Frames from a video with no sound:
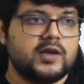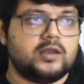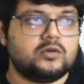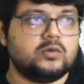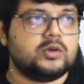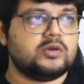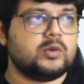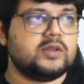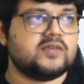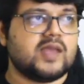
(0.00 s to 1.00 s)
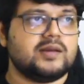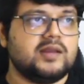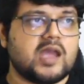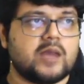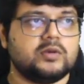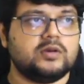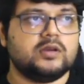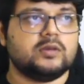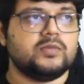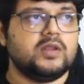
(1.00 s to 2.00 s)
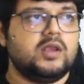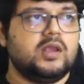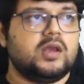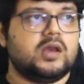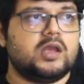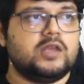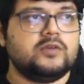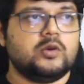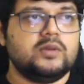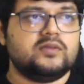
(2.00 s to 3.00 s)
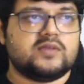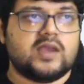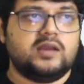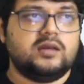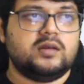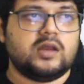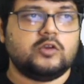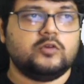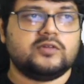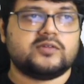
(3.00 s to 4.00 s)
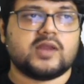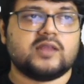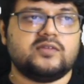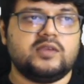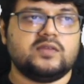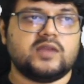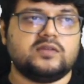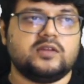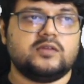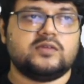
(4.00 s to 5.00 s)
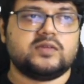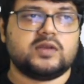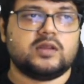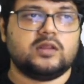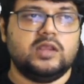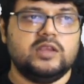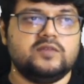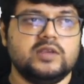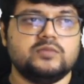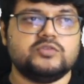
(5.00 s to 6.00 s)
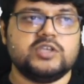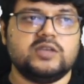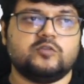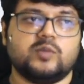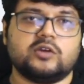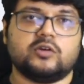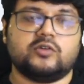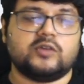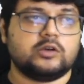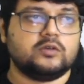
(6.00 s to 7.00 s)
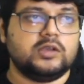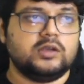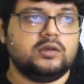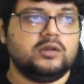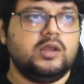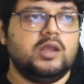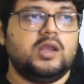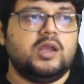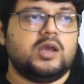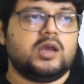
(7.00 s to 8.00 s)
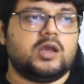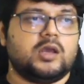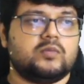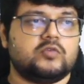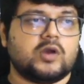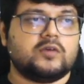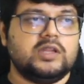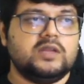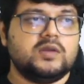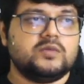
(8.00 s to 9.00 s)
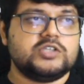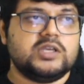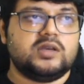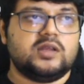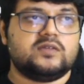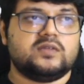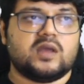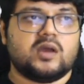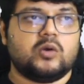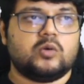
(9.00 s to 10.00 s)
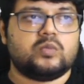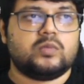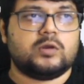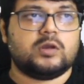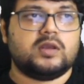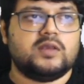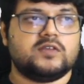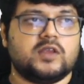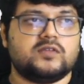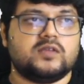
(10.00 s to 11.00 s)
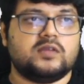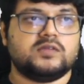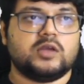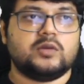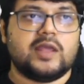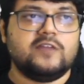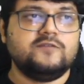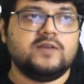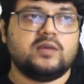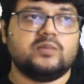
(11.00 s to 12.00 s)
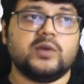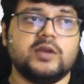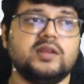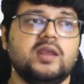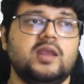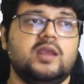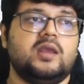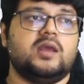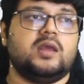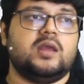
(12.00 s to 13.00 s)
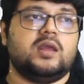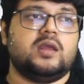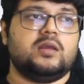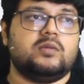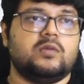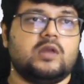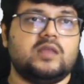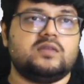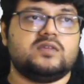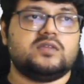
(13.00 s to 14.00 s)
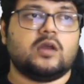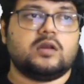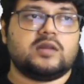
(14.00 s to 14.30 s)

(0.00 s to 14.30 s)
you know what what exactly happened here uh, if you go inside now you'll start seeing that there's a evm chain smart contract over here um, so our evm chain is now is, is is now live but uh, it's not